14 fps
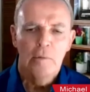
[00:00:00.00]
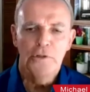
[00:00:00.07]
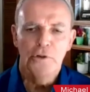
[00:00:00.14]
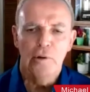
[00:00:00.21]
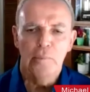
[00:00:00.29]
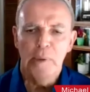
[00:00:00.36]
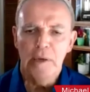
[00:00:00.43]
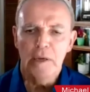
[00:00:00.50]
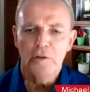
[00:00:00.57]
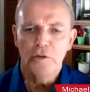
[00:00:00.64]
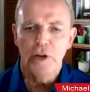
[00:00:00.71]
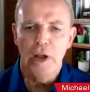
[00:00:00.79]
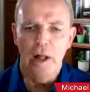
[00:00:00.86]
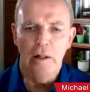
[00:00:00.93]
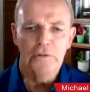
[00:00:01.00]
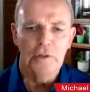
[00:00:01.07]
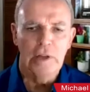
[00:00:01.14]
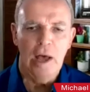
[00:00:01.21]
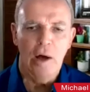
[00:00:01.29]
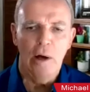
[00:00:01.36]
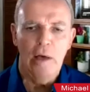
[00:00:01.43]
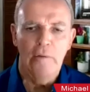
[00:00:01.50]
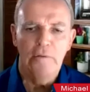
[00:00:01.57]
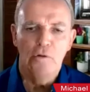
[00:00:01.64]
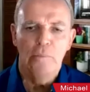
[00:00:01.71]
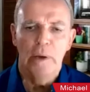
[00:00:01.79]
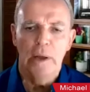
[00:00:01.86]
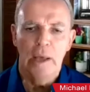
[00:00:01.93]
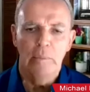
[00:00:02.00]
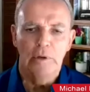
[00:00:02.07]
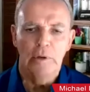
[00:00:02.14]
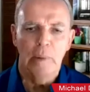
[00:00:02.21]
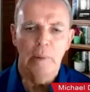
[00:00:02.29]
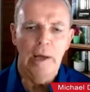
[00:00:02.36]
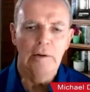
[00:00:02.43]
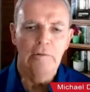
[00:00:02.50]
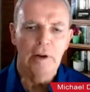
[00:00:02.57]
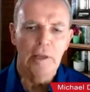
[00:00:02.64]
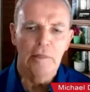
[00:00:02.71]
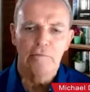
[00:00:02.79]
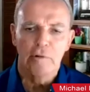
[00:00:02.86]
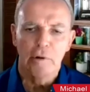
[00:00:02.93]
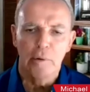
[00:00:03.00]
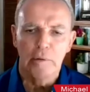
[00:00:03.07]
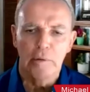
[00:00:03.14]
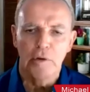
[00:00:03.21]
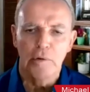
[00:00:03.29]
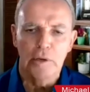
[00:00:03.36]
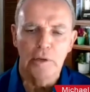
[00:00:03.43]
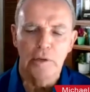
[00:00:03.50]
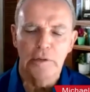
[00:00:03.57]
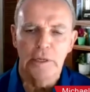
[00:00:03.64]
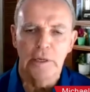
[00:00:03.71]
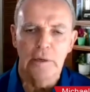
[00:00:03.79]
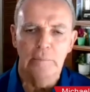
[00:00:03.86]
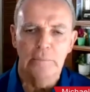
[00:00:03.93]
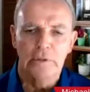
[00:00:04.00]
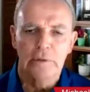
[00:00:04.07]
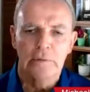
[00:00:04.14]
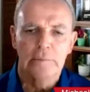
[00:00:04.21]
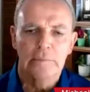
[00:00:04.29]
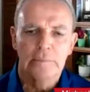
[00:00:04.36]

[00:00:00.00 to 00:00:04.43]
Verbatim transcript: was your biggest challenge, and how have you been able to migrate through with you and your teams?